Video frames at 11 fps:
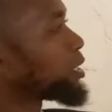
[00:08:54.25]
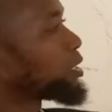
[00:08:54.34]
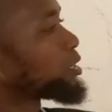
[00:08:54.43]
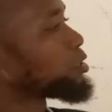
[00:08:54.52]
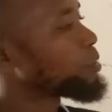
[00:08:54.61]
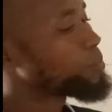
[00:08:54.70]

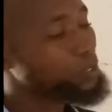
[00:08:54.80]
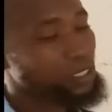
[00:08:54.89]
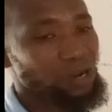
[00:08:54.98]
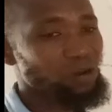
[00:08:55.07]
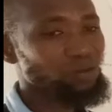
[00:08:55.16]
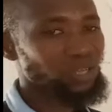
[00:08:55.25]
The opposite
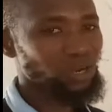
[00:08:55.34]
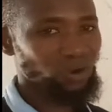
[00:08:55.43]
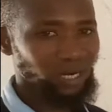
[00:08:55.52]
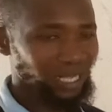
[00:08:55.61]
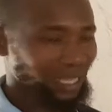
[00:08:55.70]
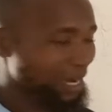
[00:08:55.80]
angle of cyclic
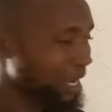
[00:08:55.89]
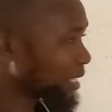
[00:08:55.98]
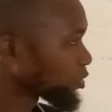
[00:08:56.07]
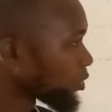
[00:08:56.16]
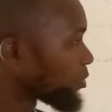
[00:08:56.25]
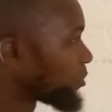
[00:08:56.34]
quadrilateral are
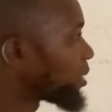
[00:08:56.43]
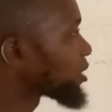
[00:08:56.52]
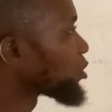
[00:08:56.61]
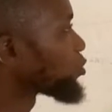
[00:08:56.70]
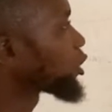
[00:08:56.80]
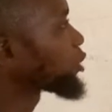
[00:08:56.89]

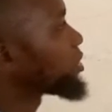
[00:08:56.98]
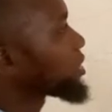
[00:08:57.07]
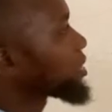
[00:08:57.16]
supplementary, which means